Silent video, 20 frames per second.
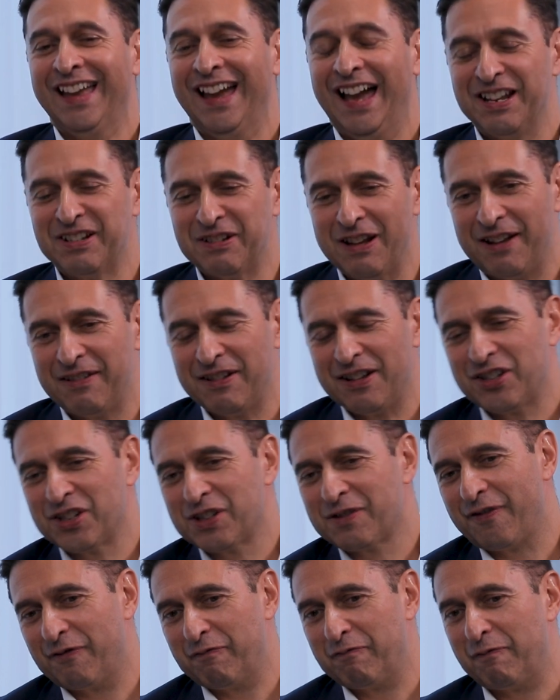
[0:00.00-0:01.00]
And
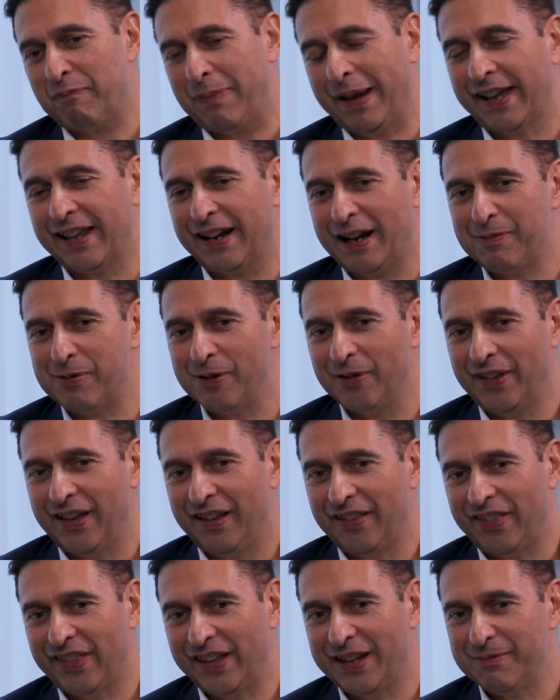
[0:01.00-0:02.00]
just picking up on
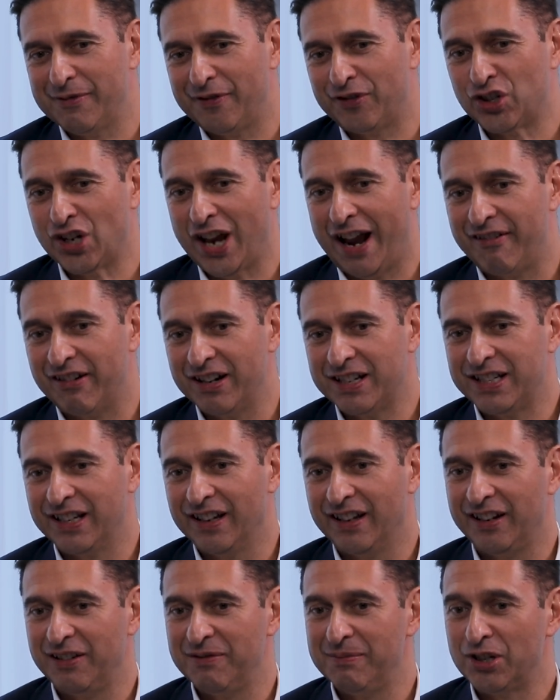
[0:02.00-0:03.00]
that theme of charity,
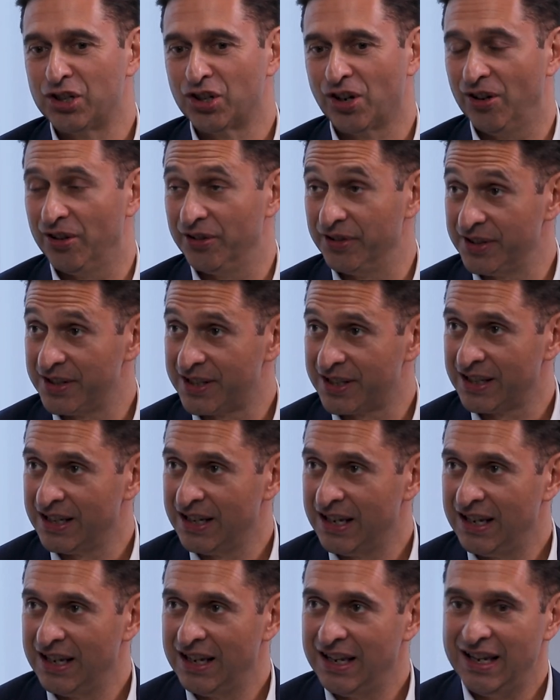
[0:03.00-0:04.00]
I know Mishcon's
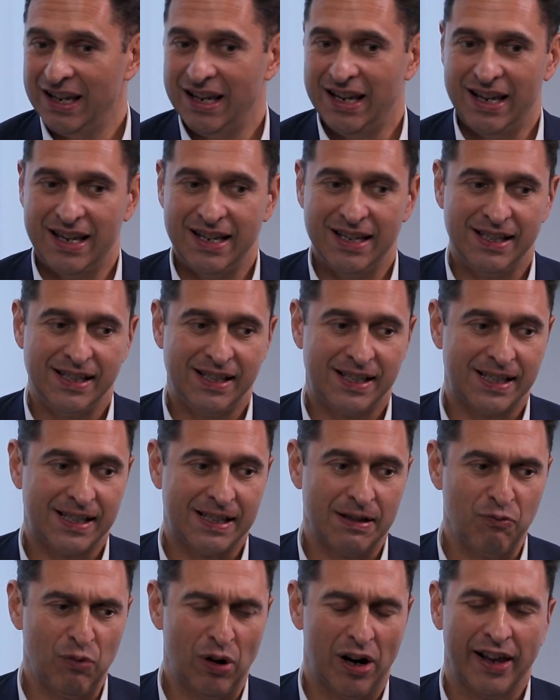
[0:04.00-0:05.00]

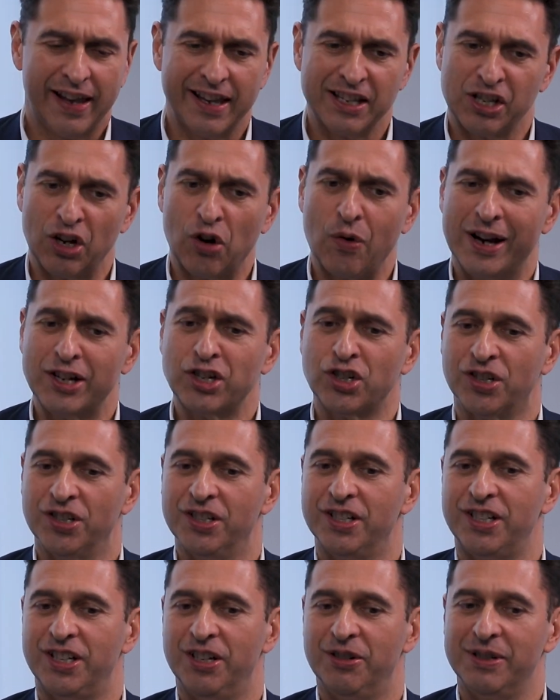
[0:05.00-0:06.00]
is, well, I guess a
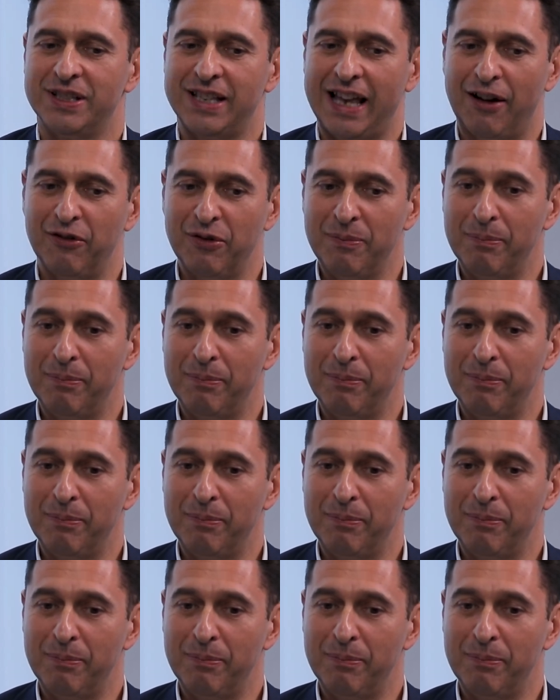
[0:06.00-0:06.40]
question to you is, how